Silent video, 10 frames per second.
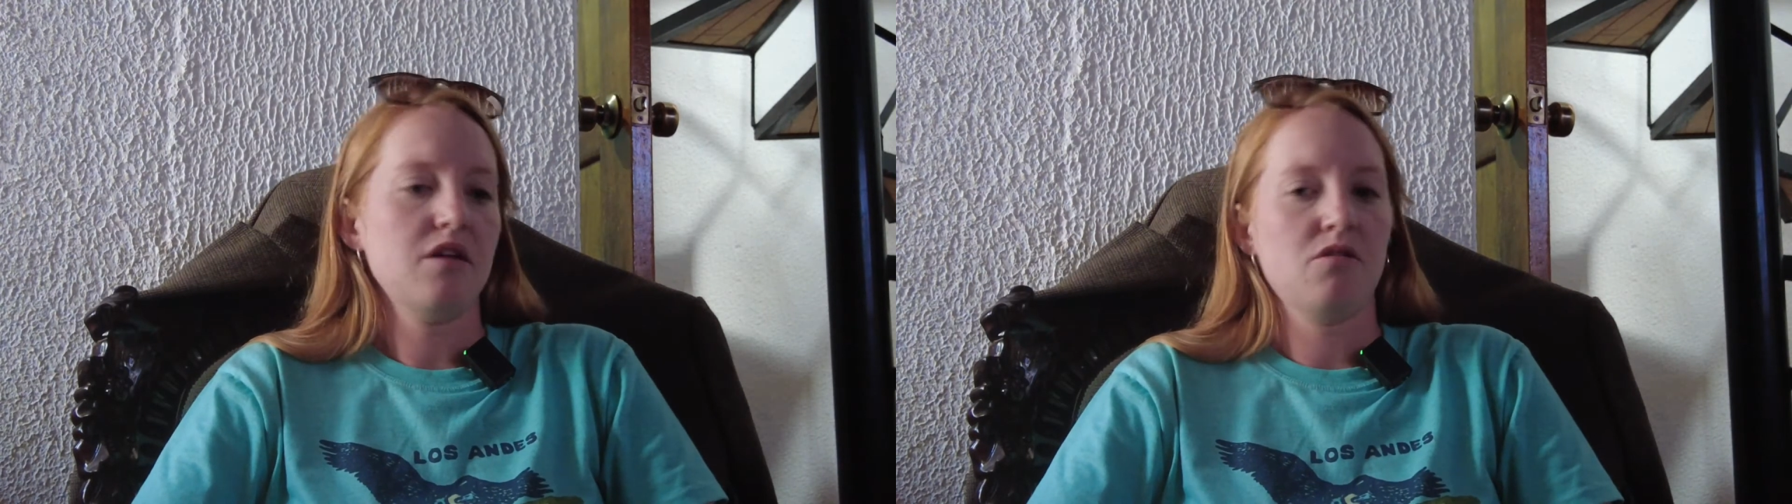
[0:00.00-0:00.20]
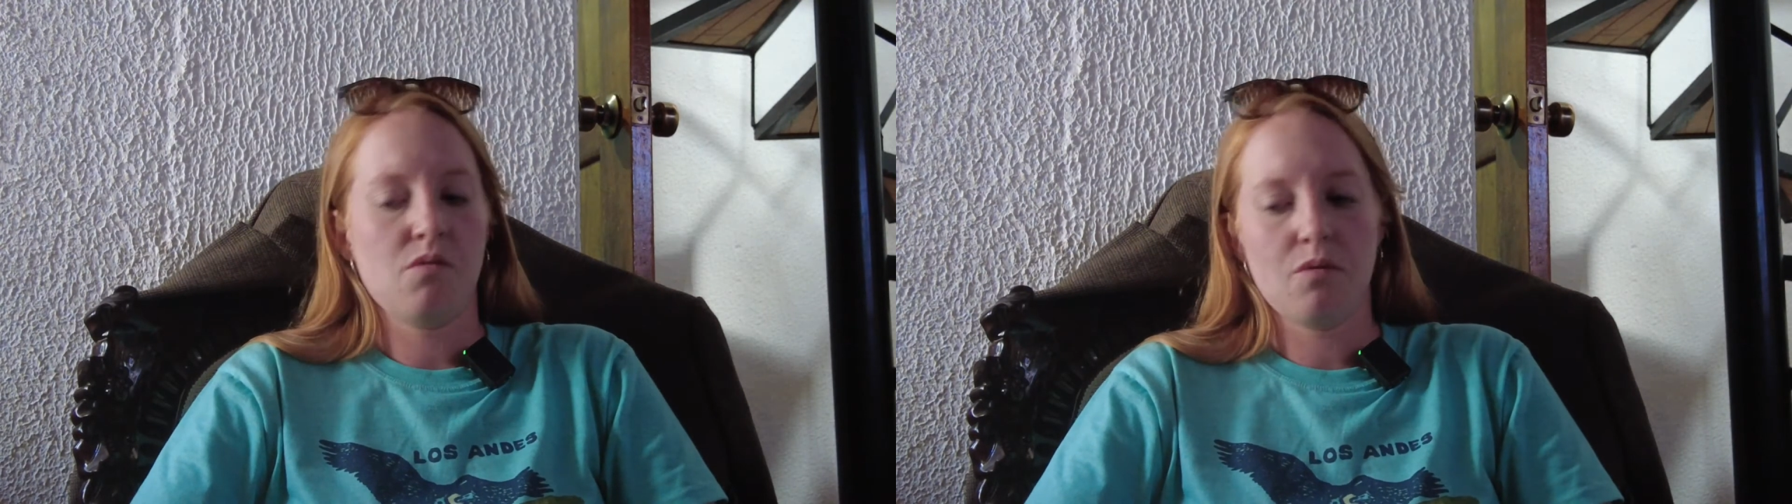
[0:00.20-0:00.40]

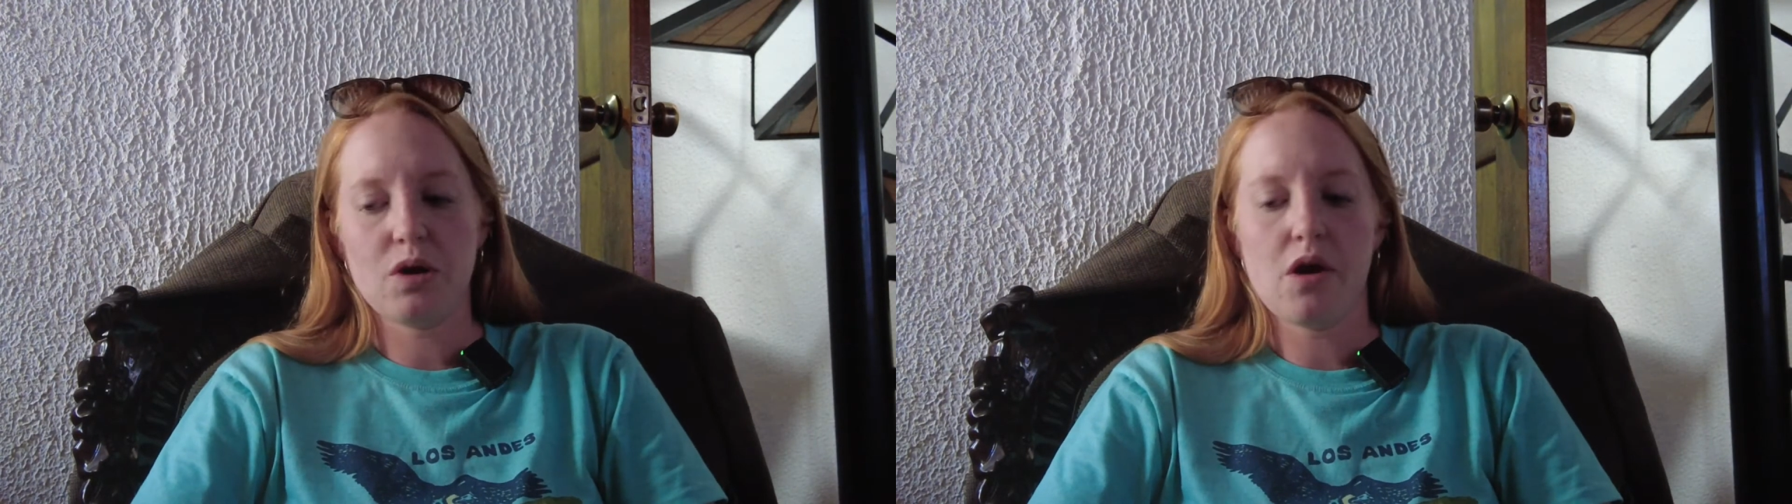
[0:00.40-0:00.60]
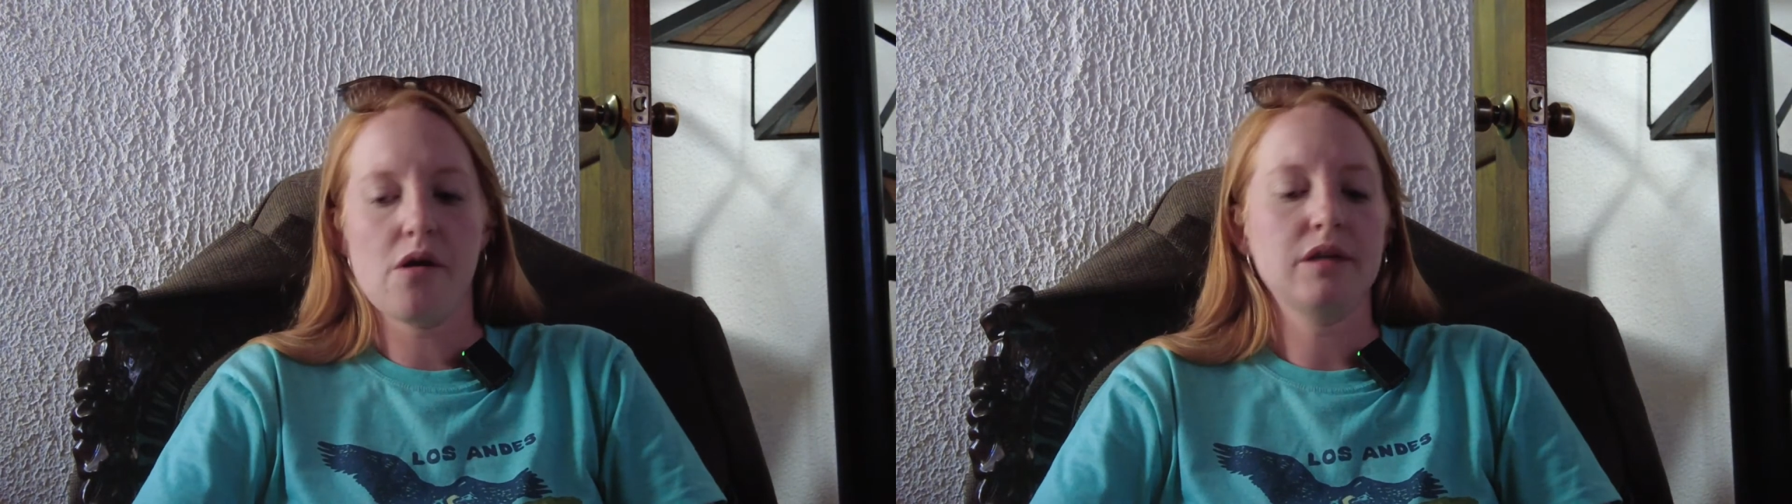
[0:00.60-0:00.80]
you know where we're
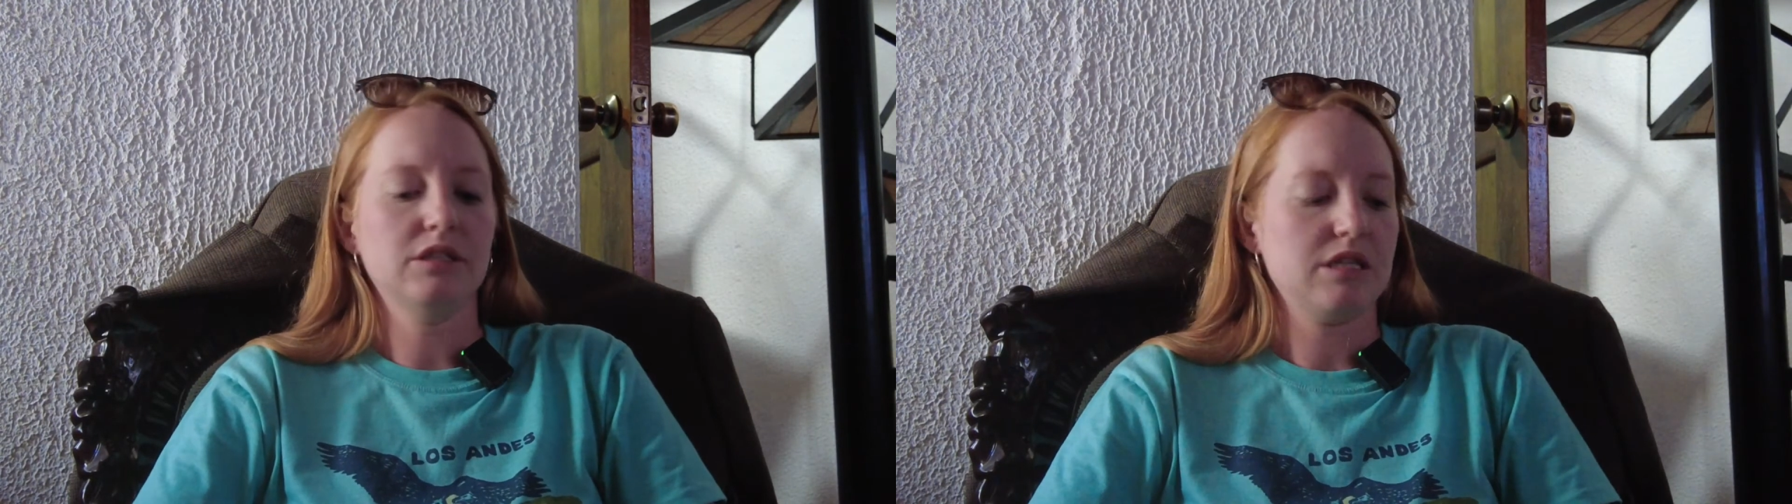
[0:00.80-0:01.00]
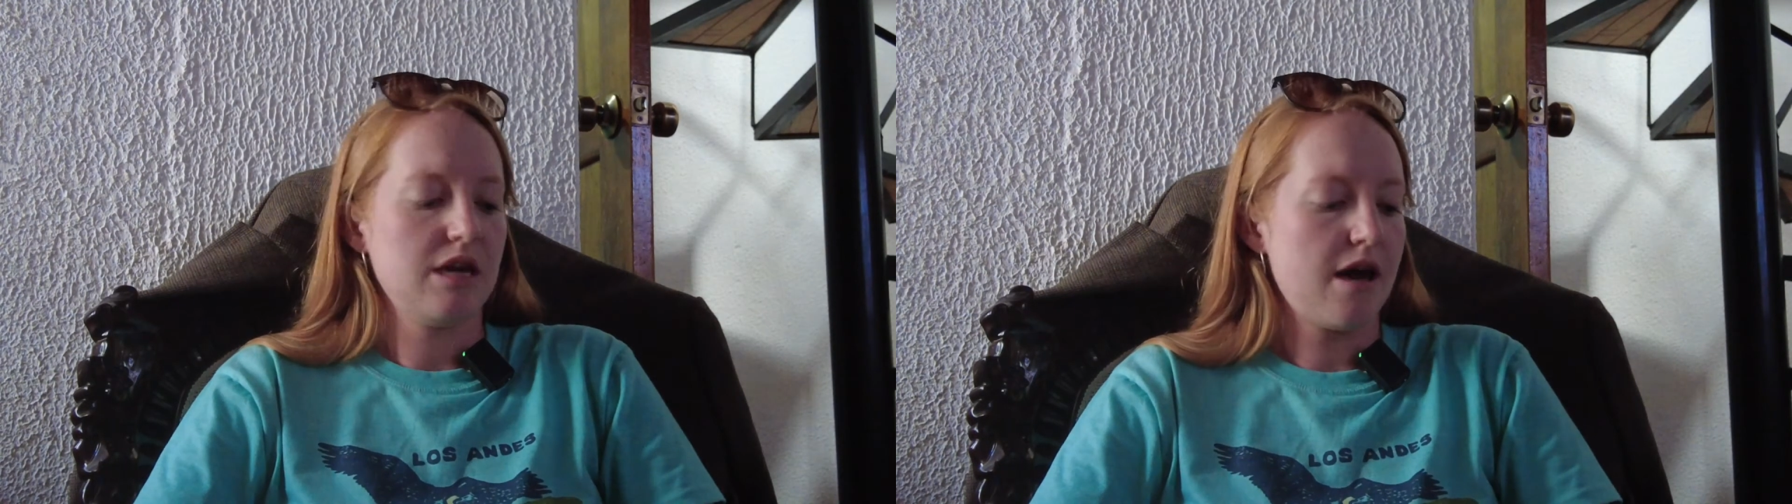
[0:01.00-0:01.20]
going? He
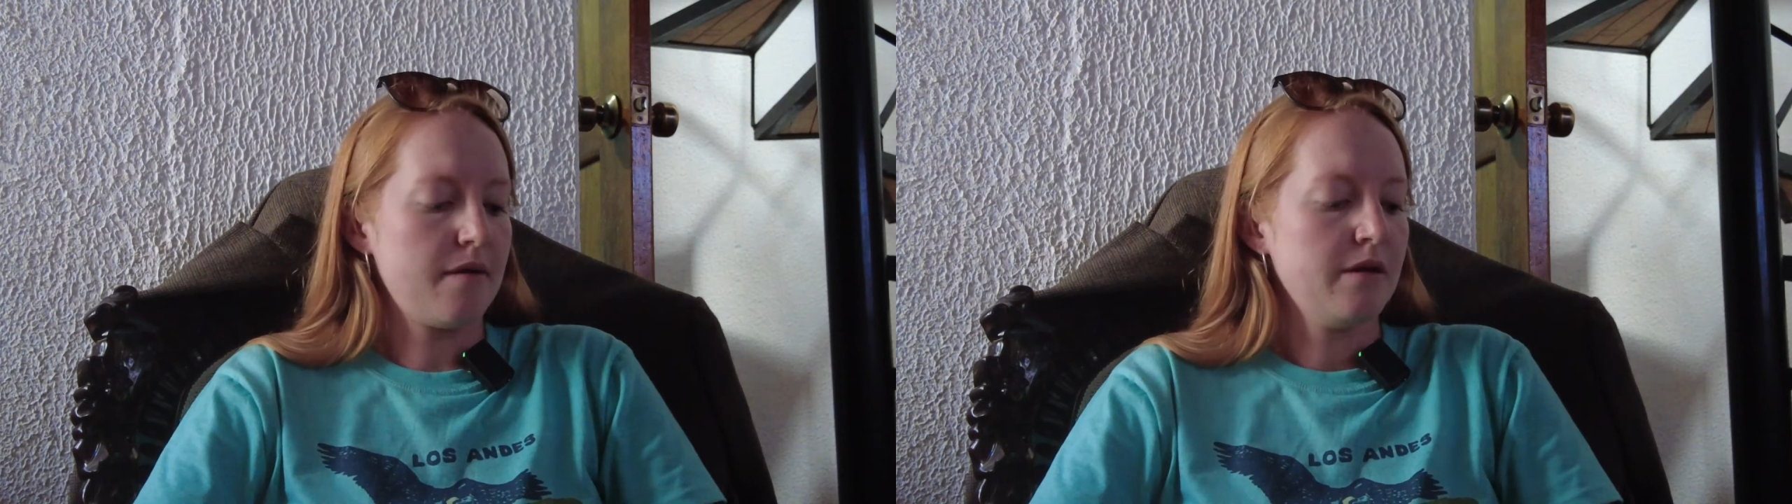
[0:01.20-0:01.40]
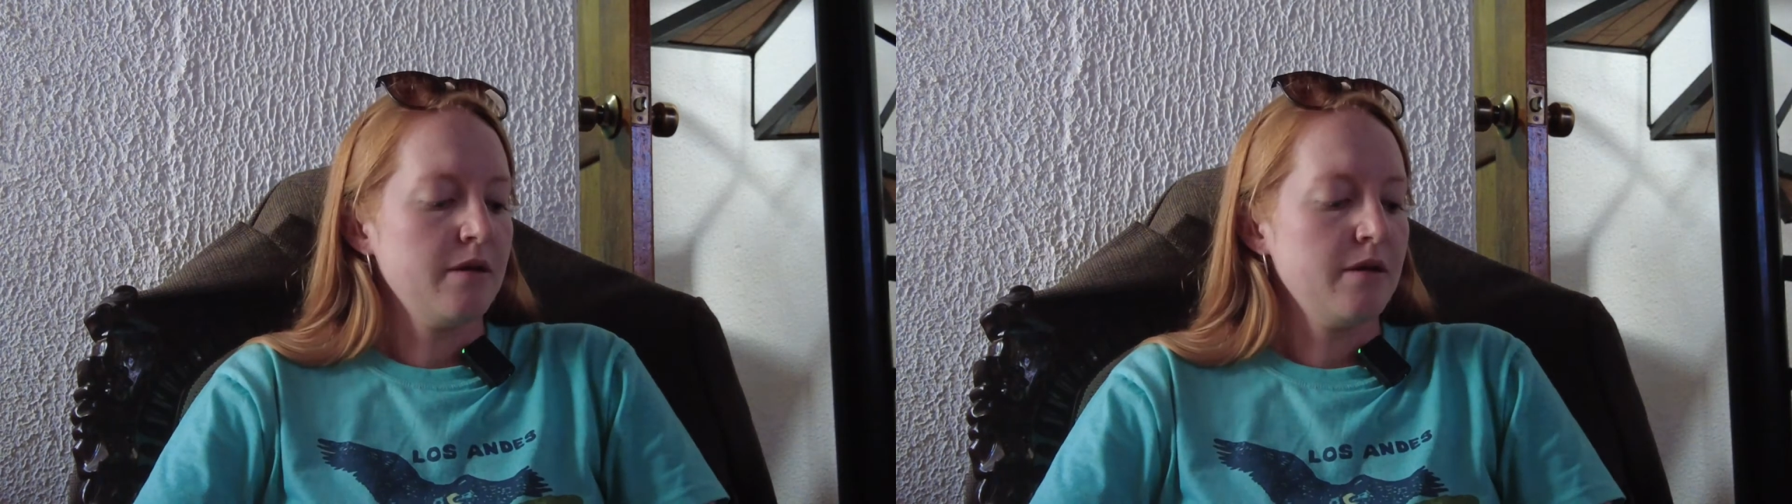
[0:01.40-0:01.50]
said, yeah.